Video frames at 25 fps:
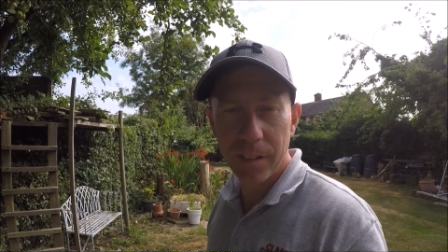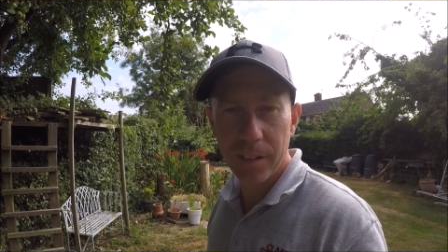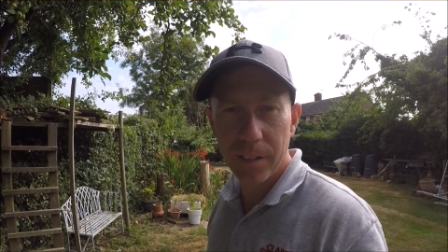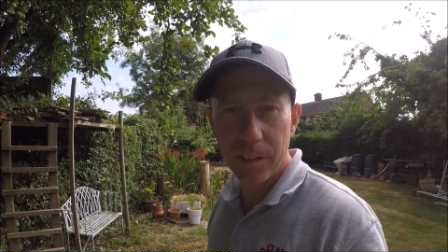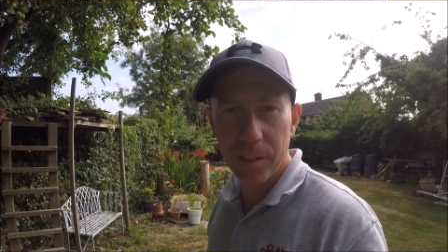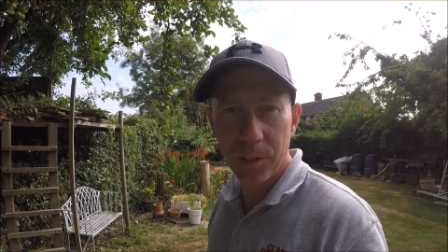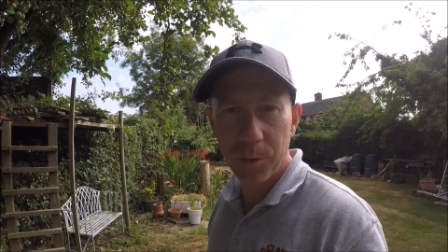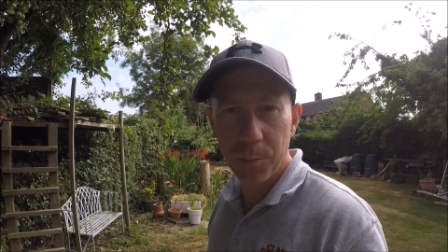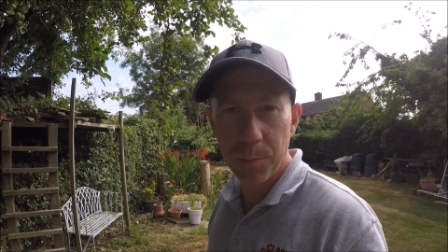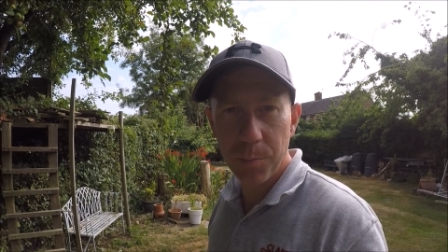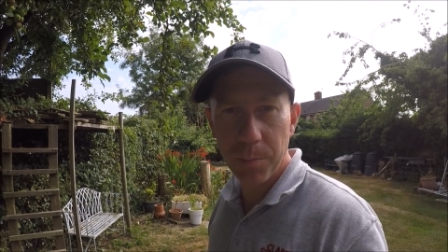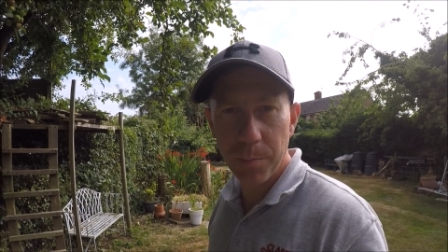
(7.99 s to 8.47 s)

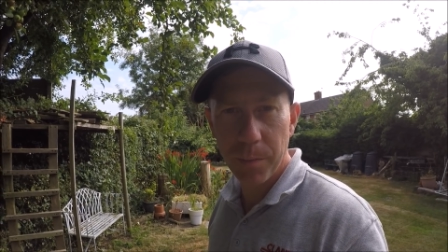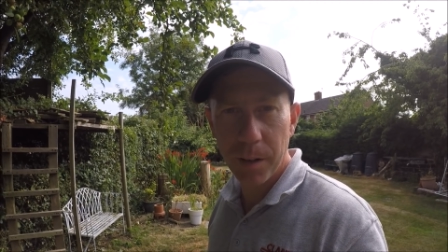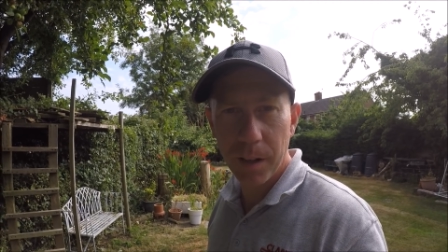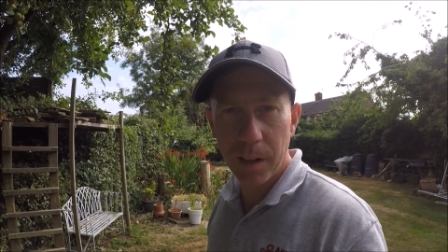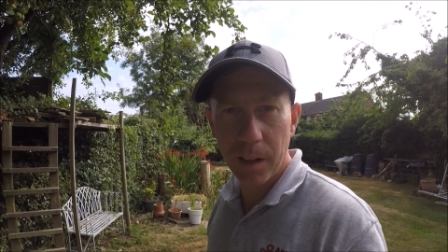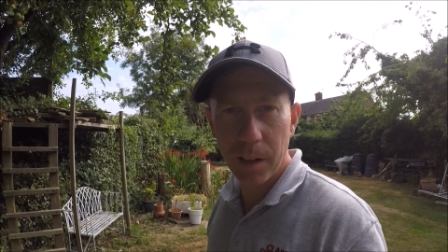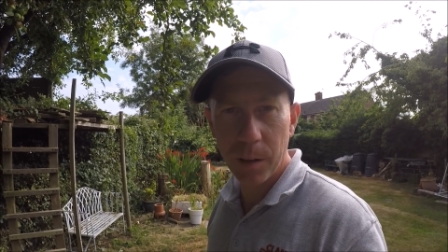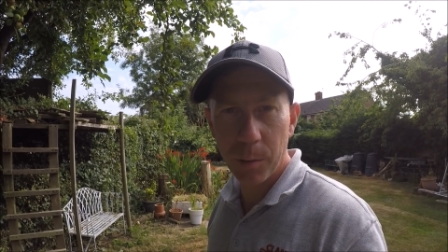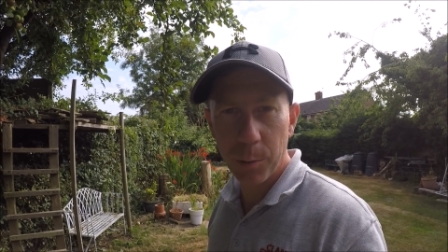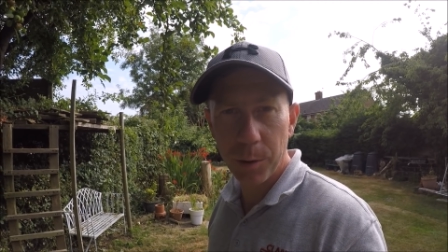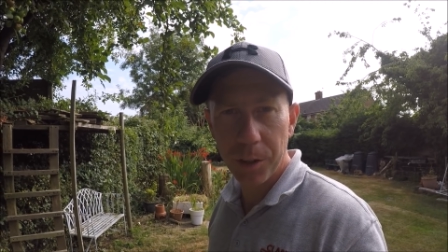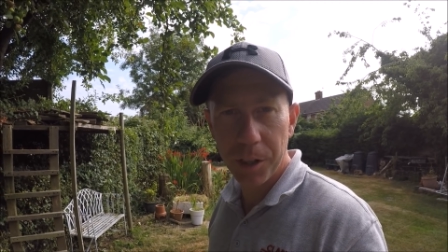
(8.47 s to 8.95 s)
Some
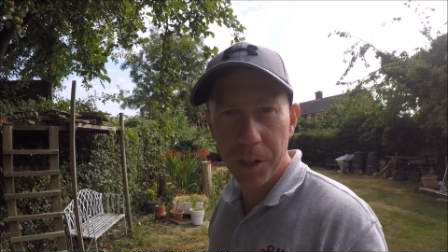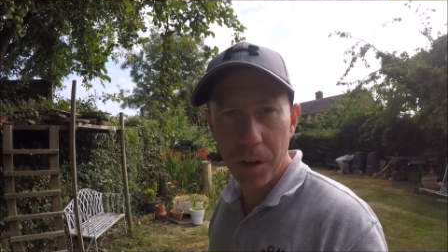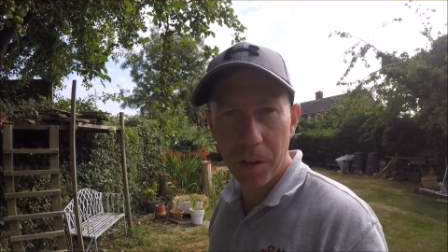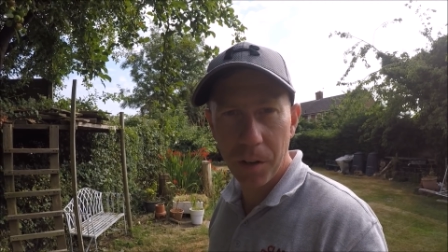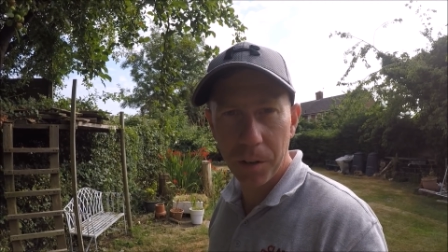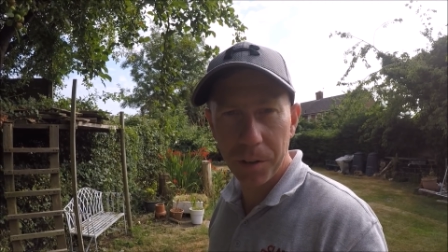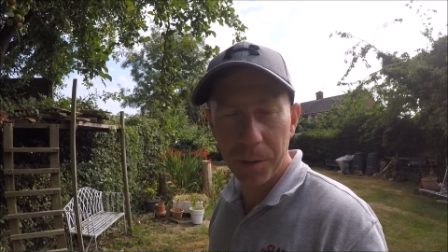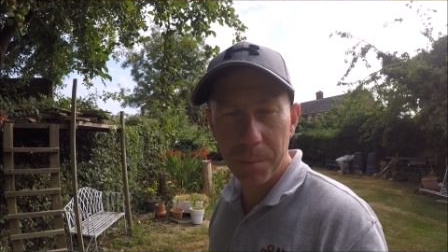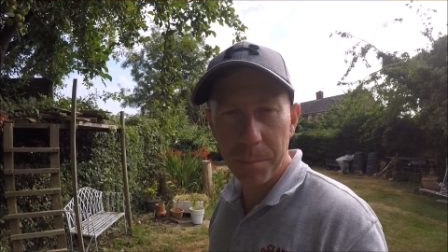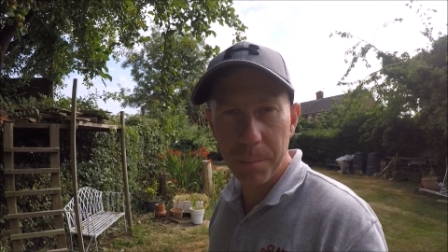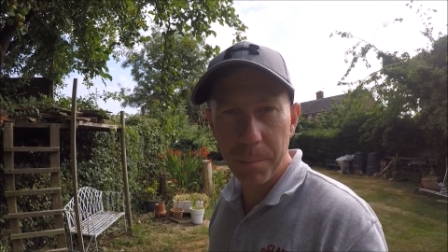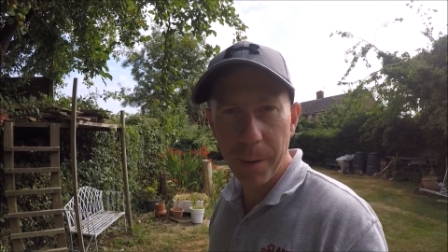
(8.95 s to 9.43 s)
little
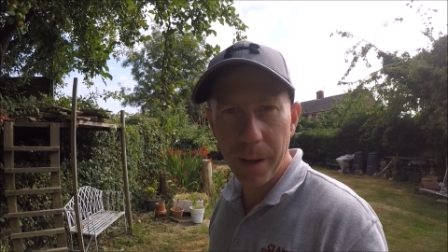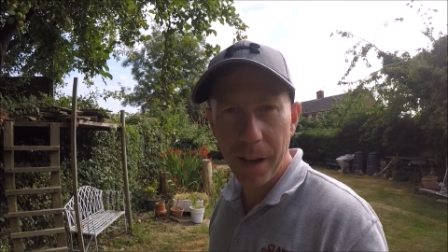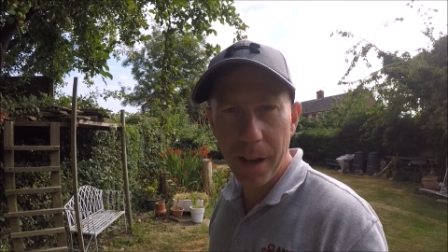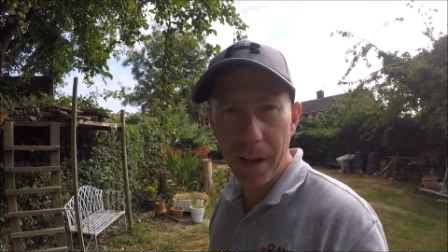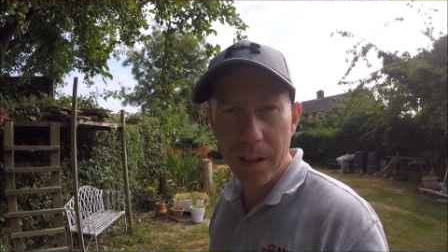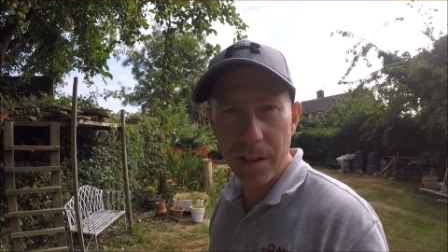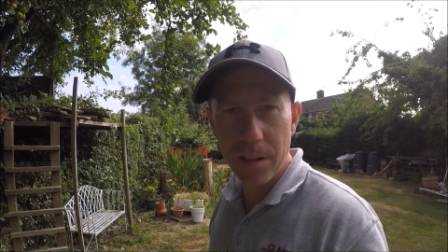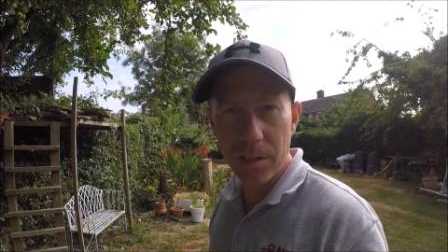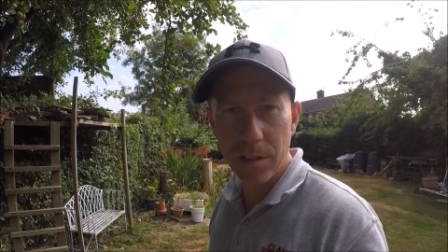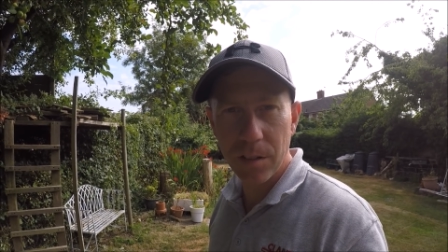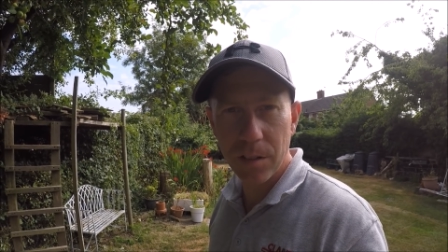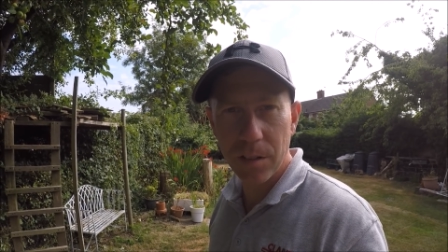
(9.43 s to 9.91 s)
garden
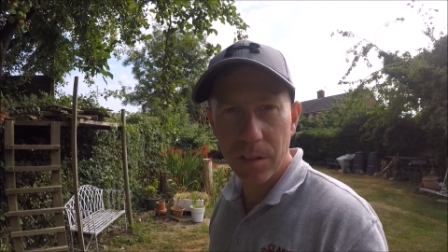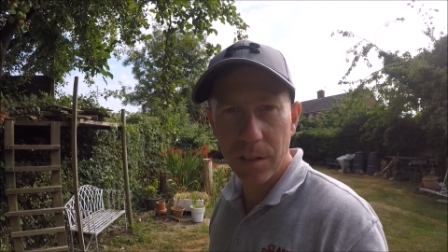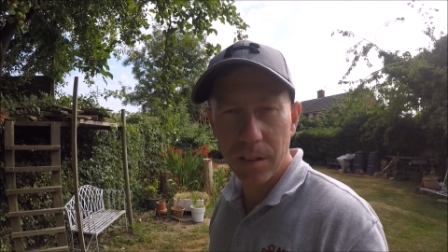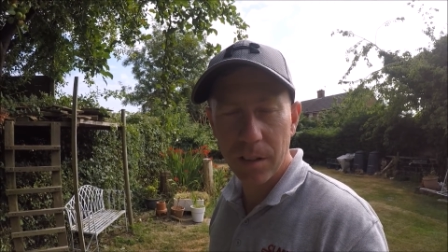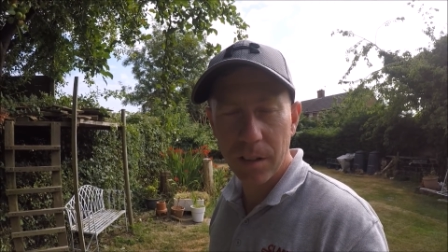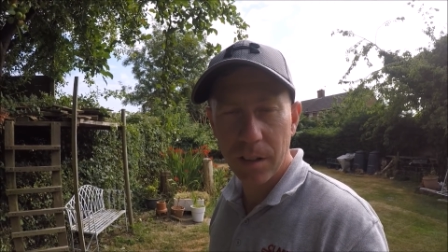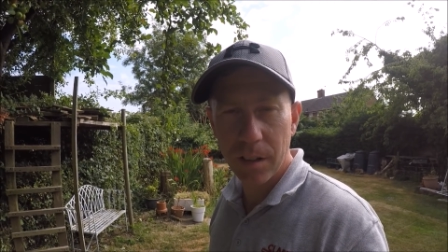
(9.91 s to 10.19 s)
pets.